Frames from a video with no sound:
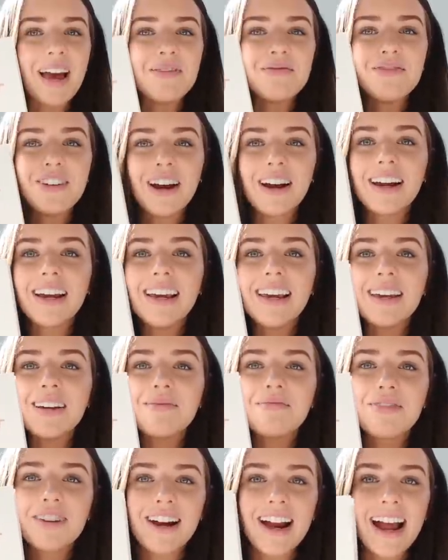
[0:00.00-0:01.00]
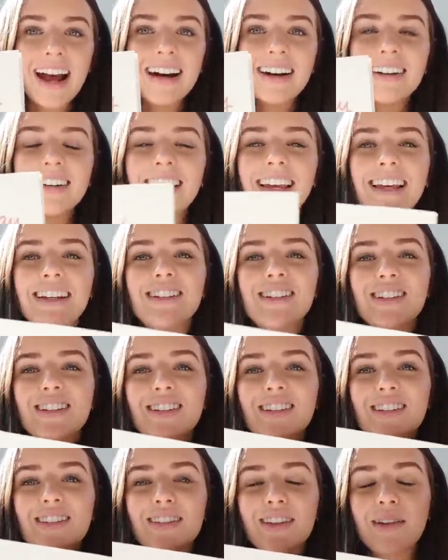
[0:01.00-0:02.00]
I'm very proud and just
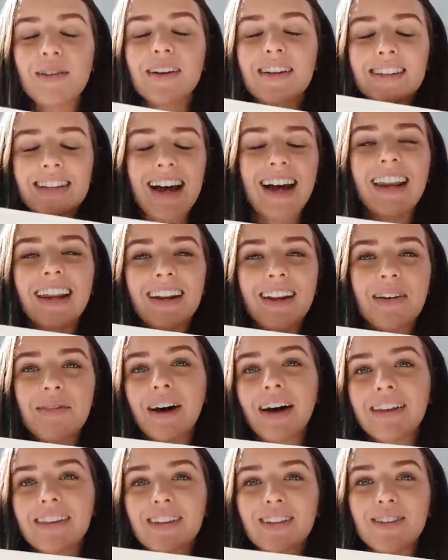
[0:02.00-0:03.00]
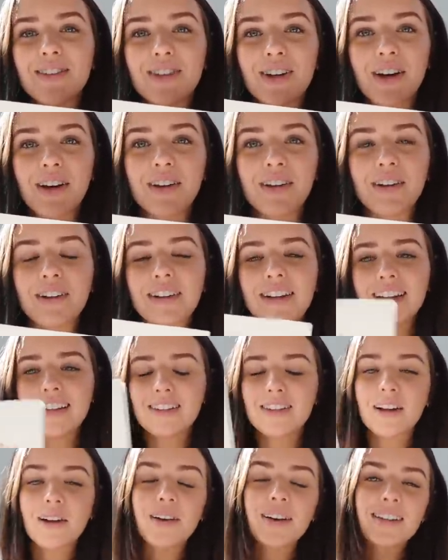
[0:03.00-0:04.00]
so excited about this journal.
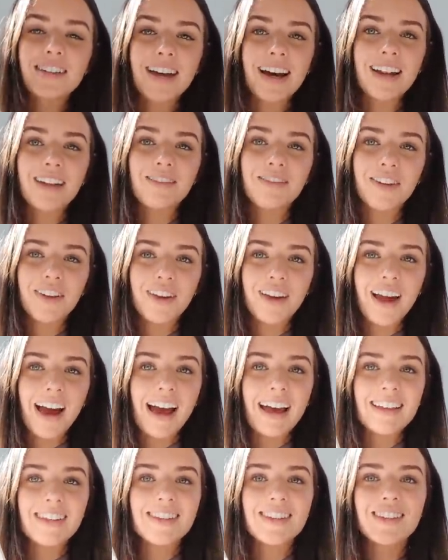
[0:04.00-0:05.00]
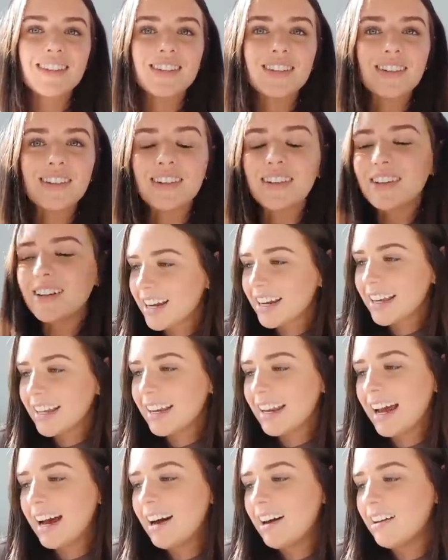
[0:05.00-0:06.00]
So excited for you guys to check it
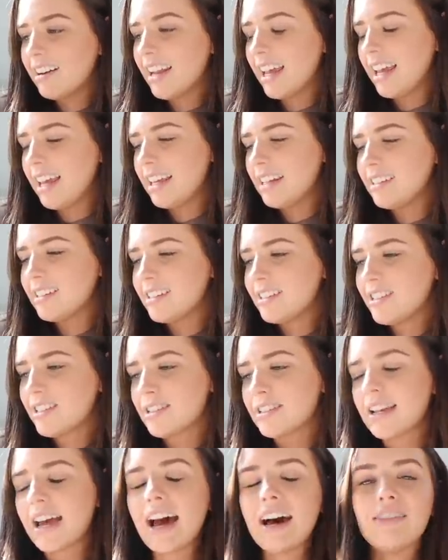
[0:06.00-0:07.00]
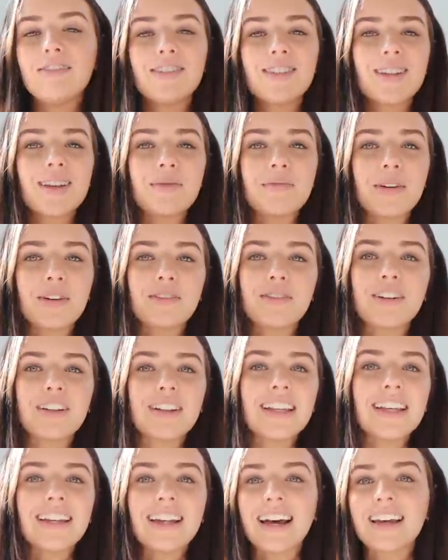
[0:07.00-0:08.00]
out and just have some
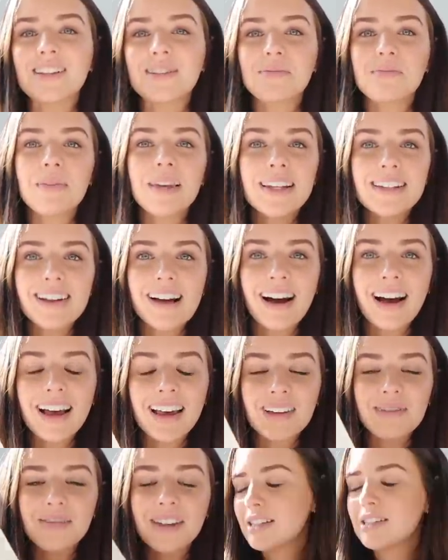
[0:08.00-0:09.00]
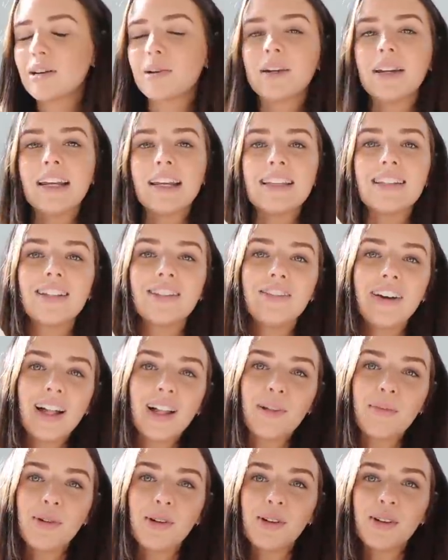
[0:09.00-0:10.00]
really nice me time. So it is
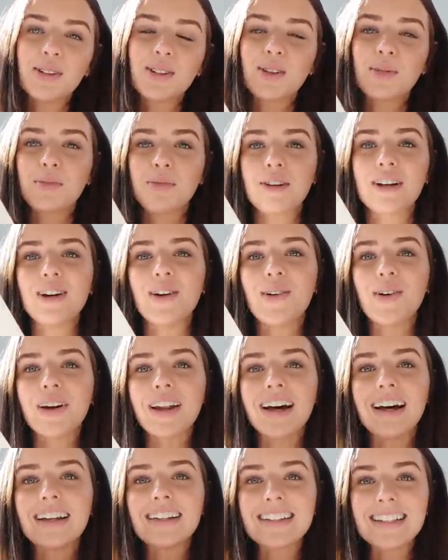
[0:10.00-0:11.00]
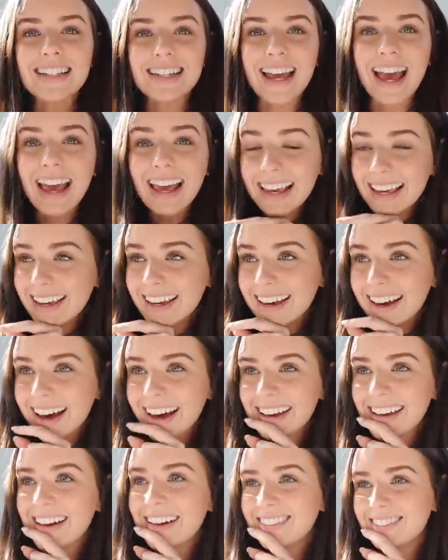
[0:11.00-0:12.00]
available to pre-order today.
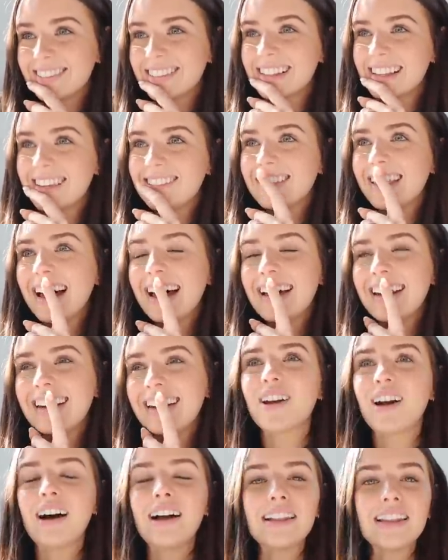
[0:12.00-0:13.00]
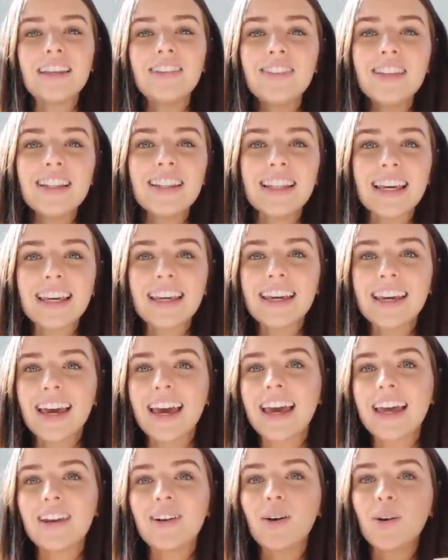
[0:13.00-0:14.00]
I can't believe that. So I'll leave the link
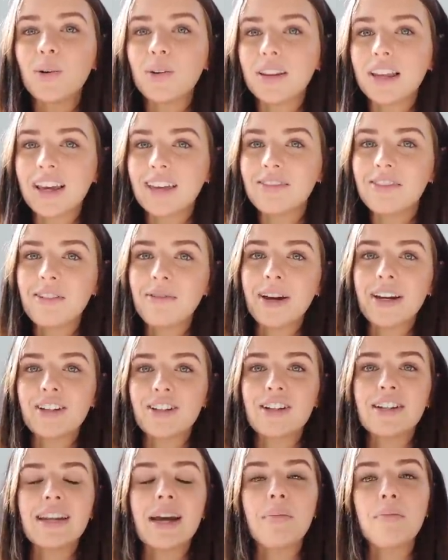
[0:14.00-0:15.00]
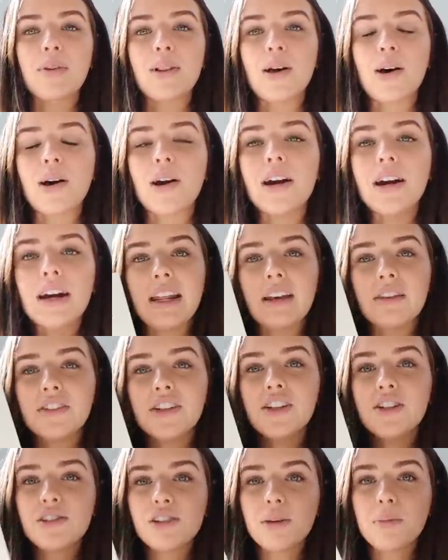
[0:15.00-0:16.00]
and all the information down below. But if
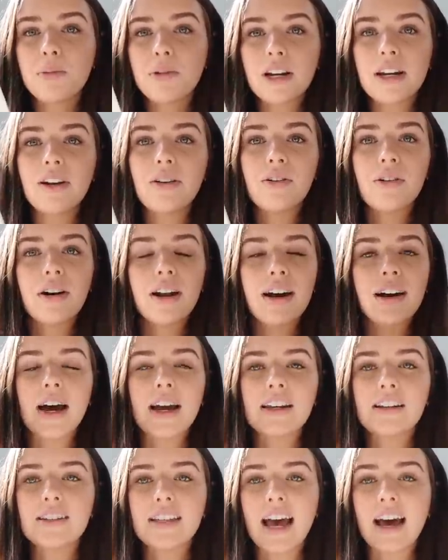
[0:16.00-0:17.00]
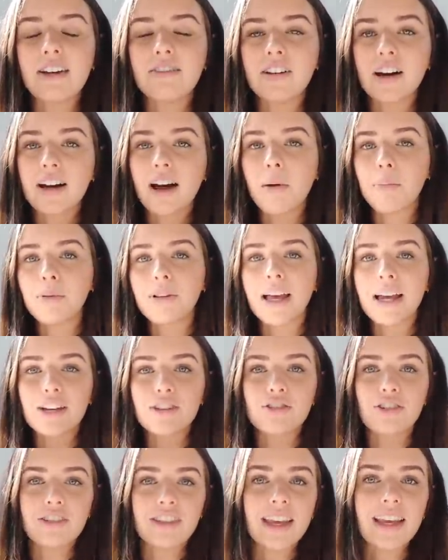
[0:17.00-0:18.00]
you do pre-order, I just have a couple
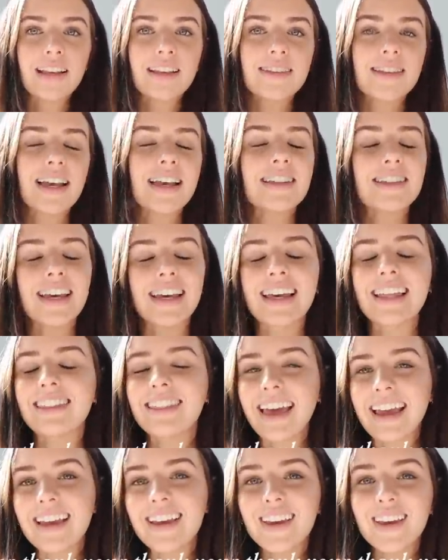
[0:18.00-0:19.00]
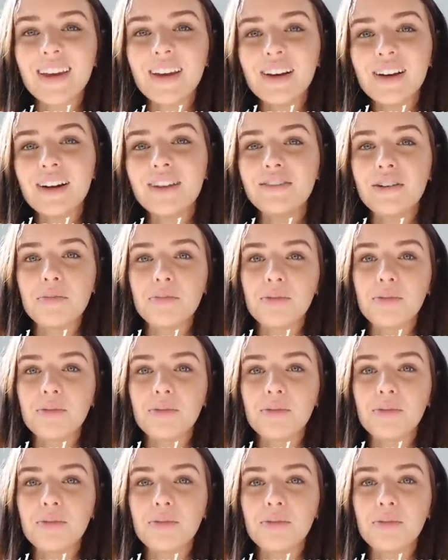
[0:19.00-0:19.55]
extra things as like a thank you for